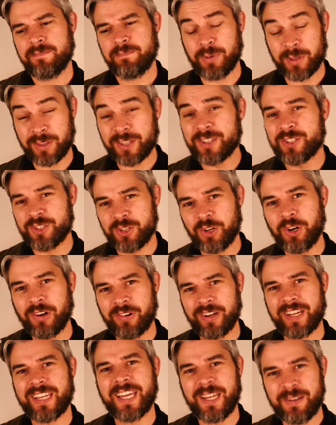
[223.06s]
But the
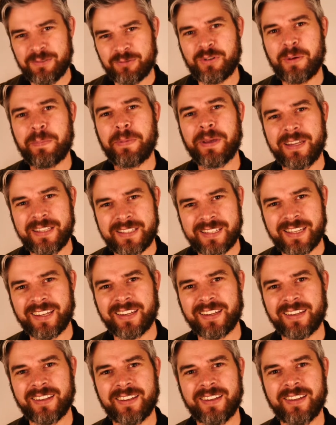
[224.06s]
story keeps repeating.
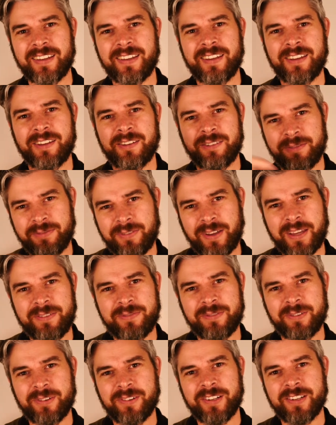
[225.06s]

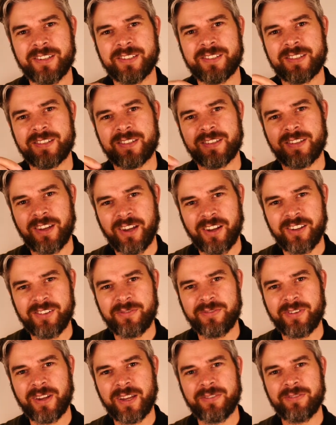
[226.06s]
Faithfulness,
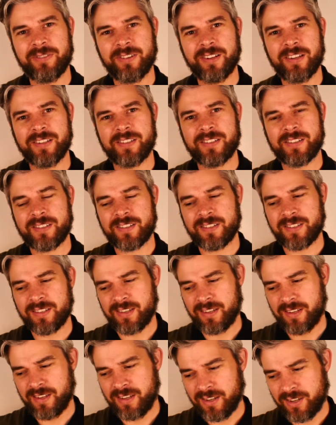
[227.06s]
unfaithfulness,
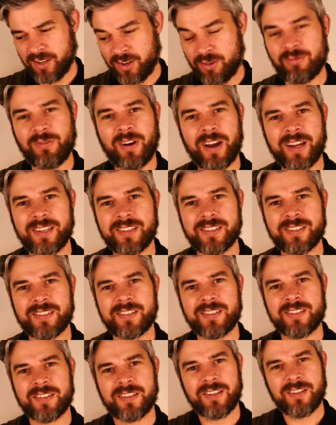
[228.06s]

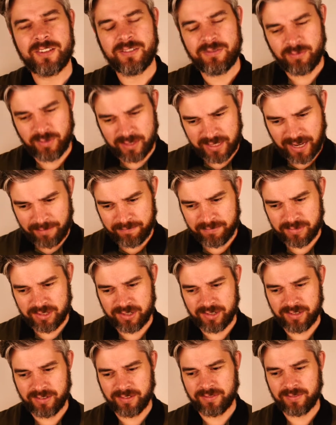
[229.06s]
grace,
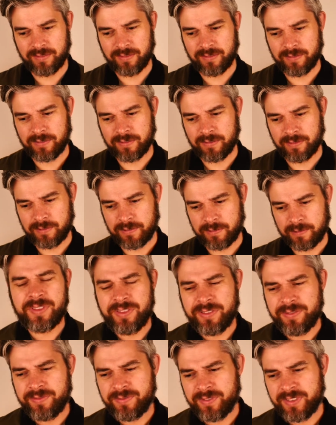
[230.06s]
redemption.
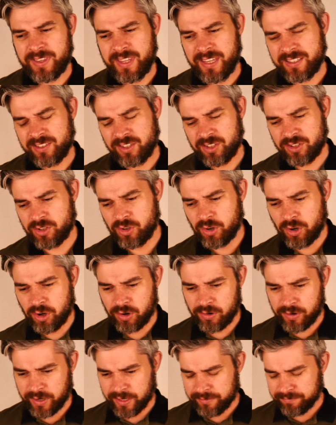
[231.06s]
This
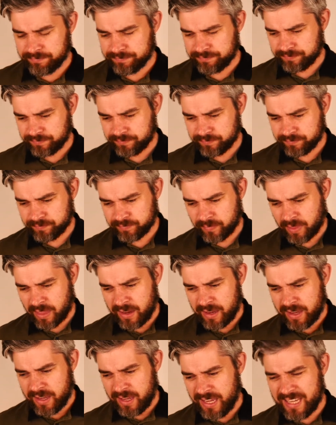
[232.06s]
story
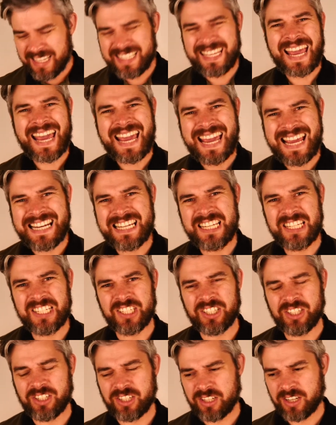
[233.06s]
is
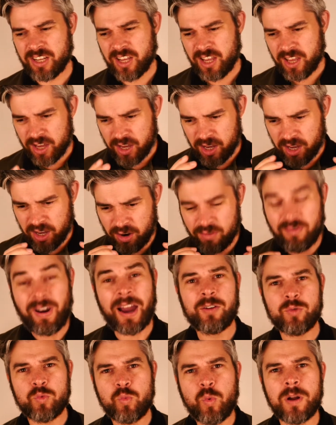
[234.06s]
hinged
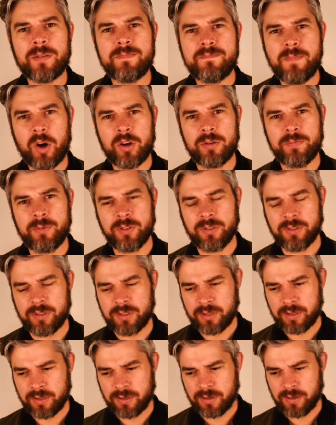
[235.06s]
around one
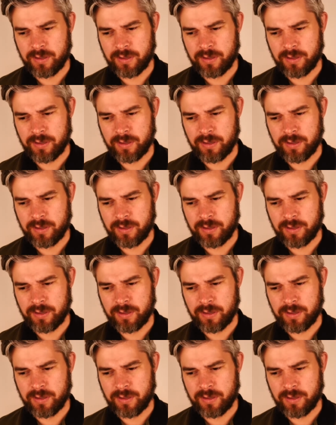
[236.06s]
moment,